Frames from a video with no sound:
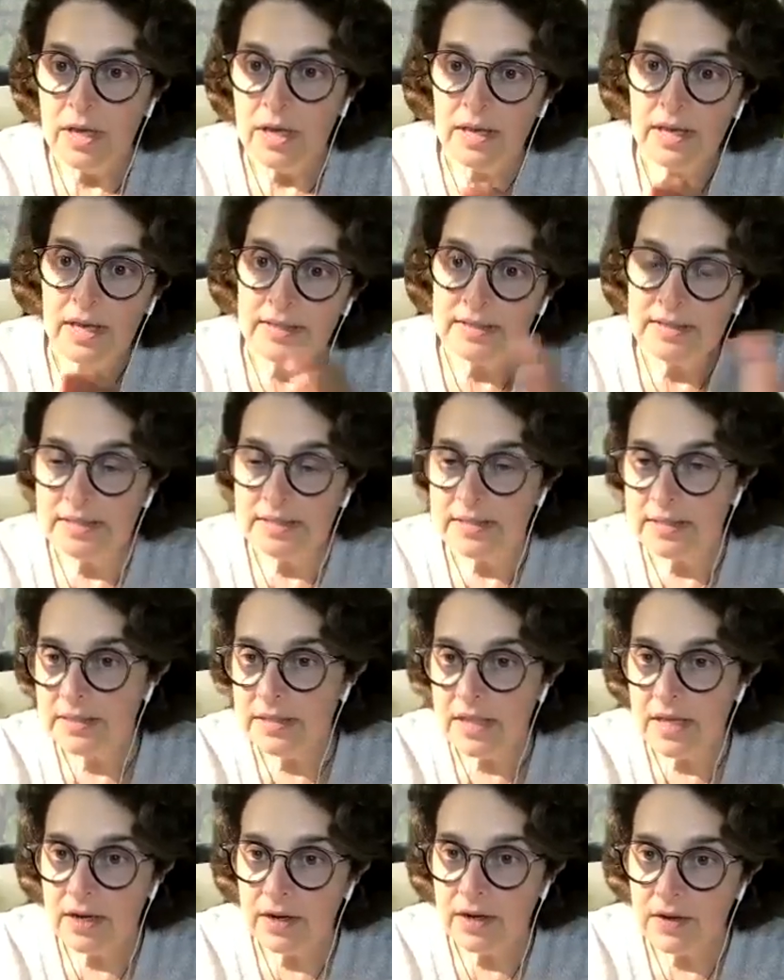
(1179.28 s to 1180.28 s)

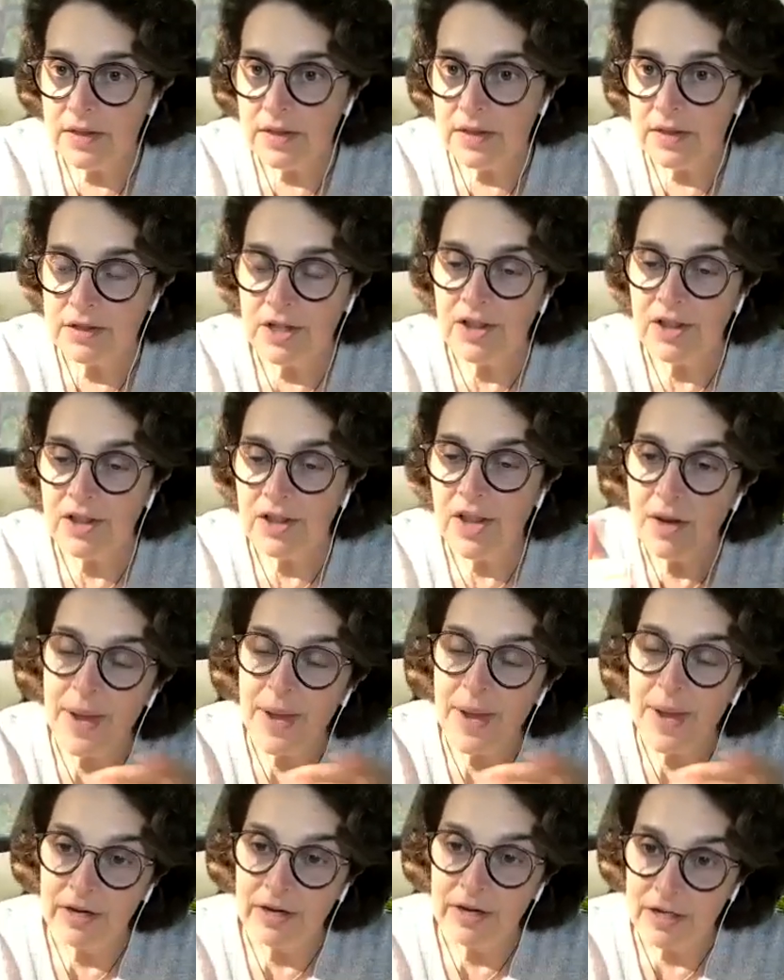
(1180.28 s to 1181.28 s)
there's a lot of
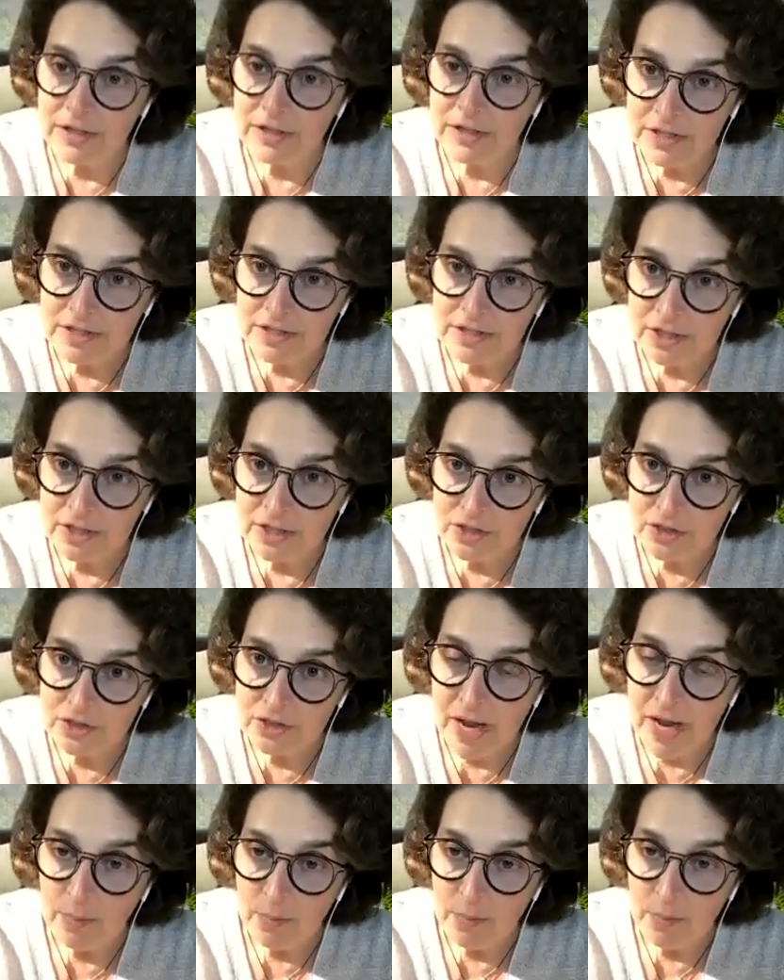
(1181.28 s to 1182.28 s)
barriers to
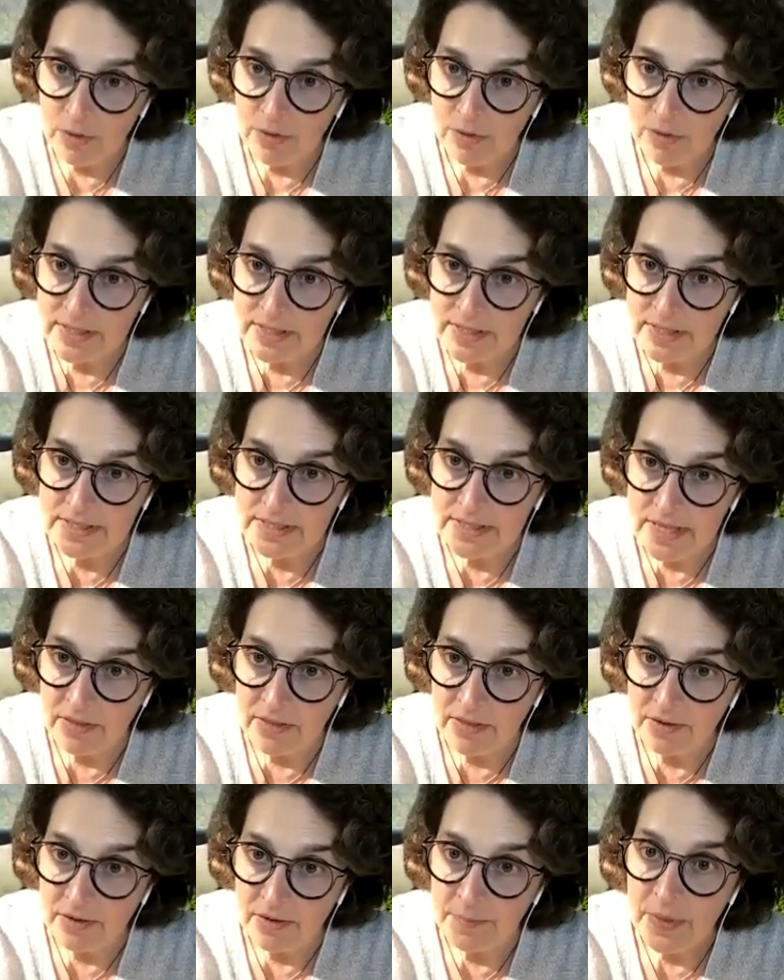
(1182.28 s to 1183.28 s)
try to pull things
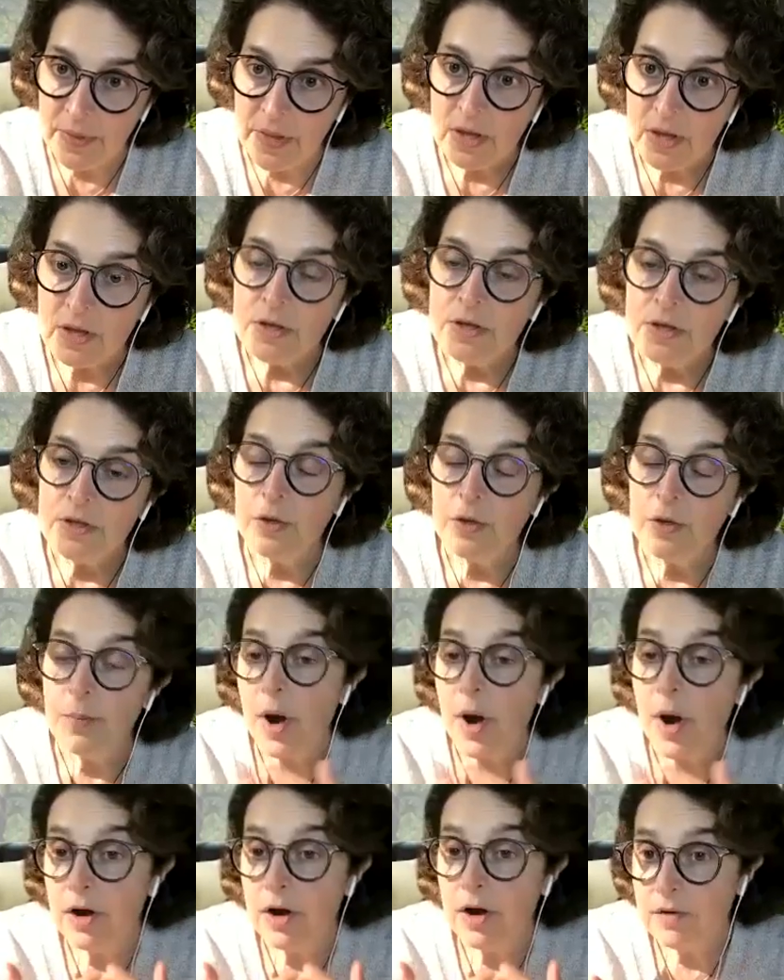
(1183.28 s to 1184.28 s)
together. So
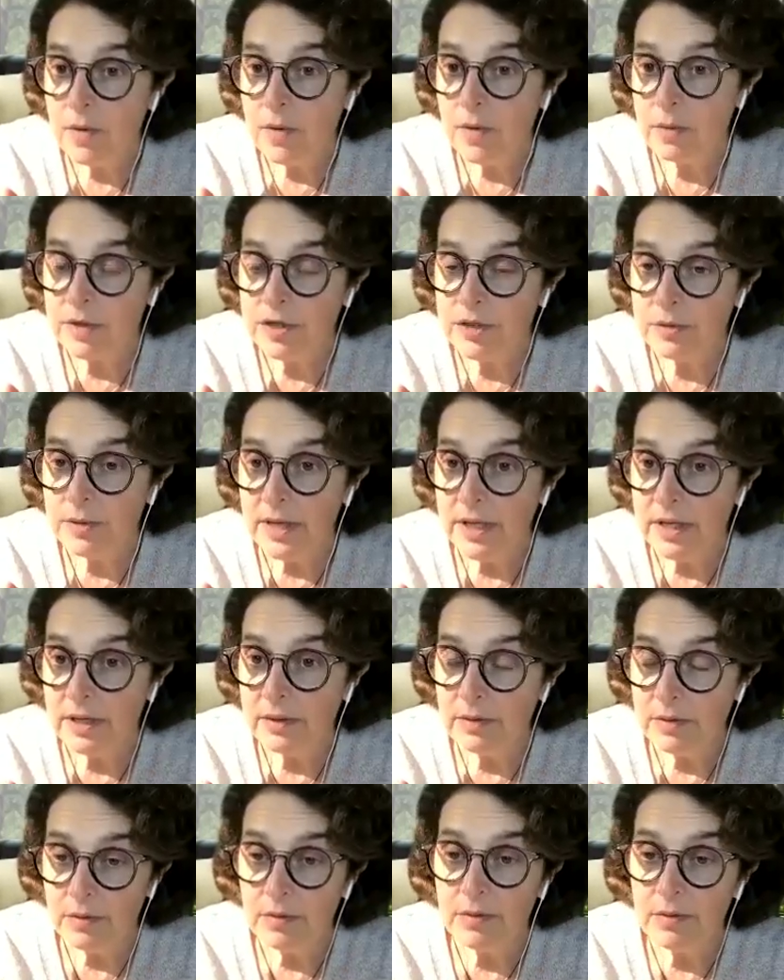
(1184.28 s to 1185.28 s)
part of what we're
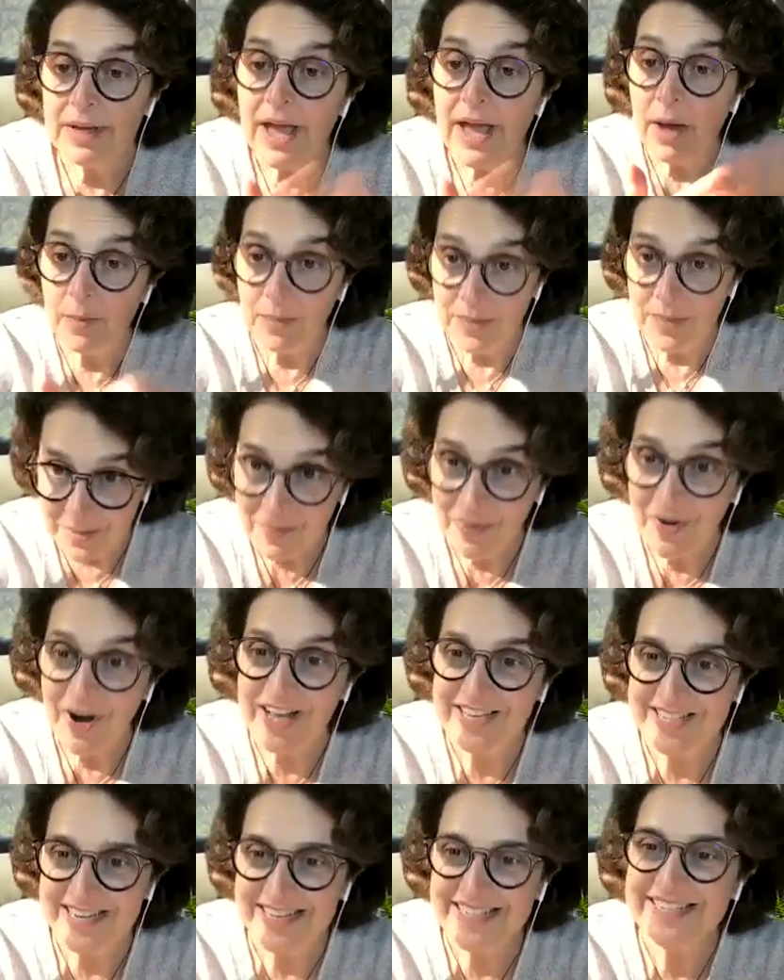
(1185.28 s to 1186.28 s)
doing through the Count Me In
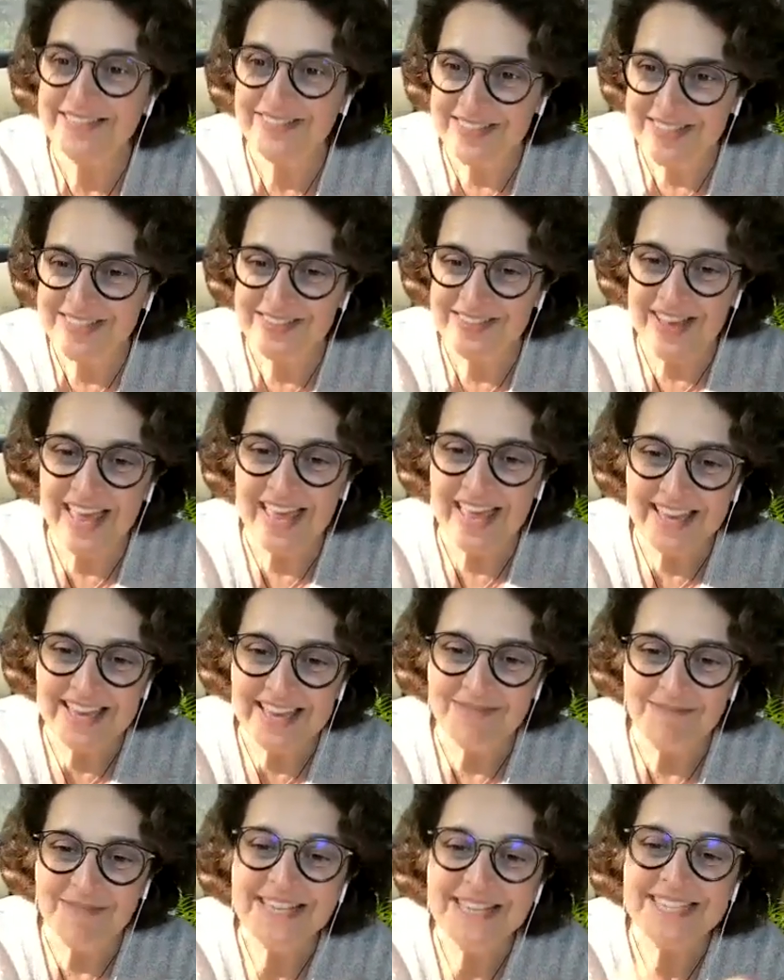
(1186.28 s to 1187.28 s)
project, if it's okay, I
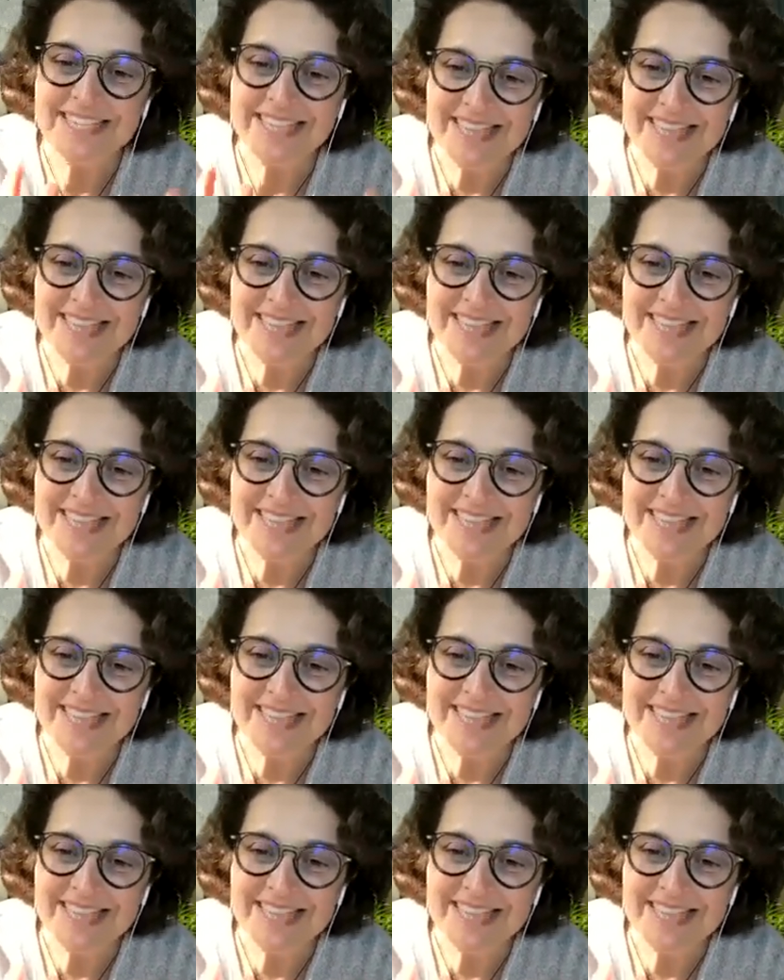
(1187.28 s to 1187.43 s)
can mention,